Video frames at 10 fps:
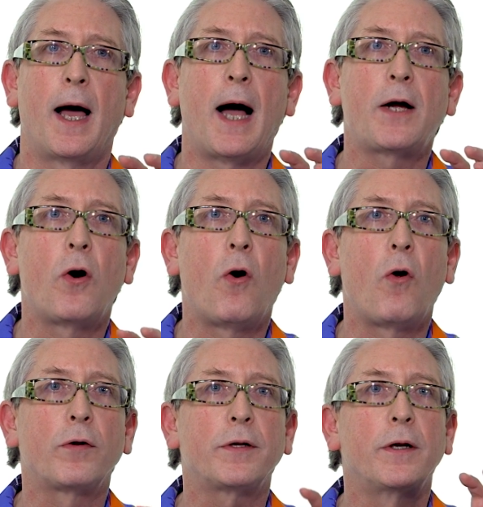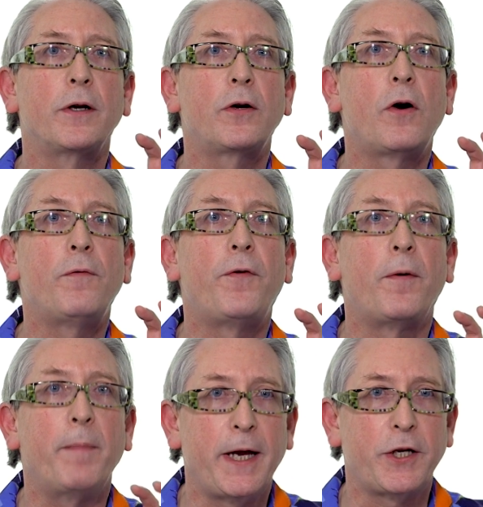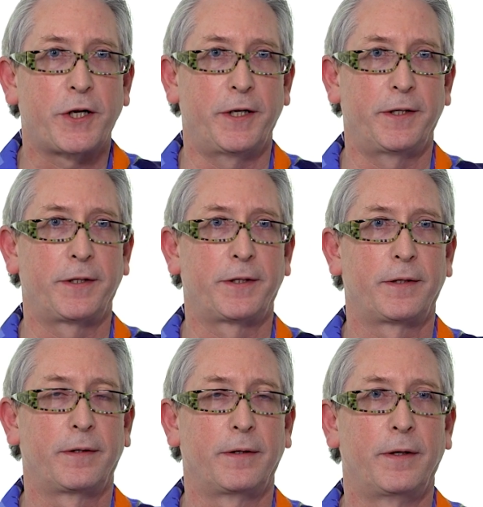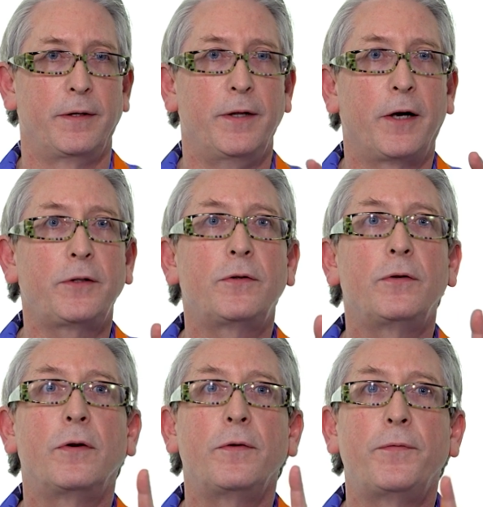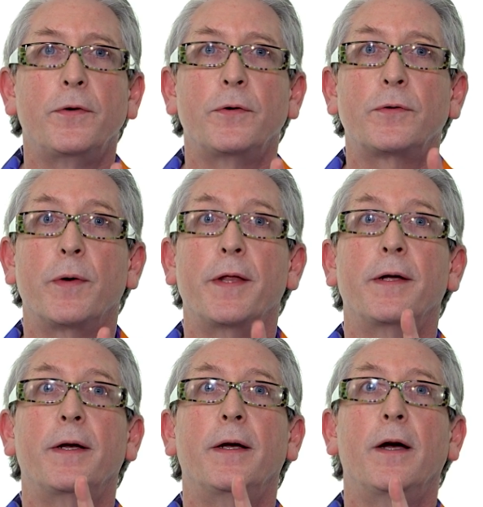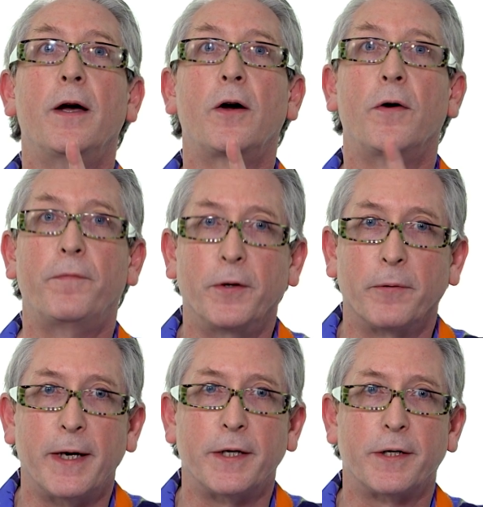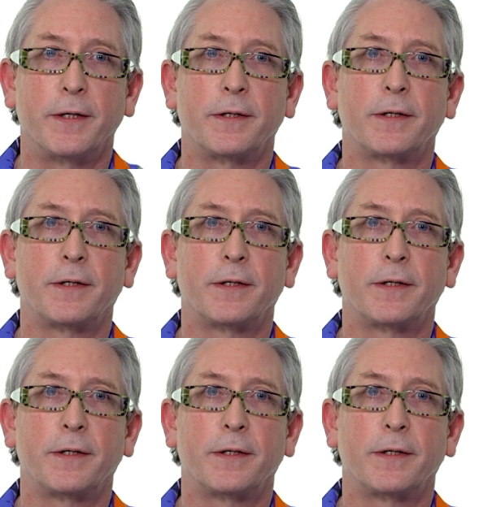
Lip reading: are called conformations, not to confuse with configuration.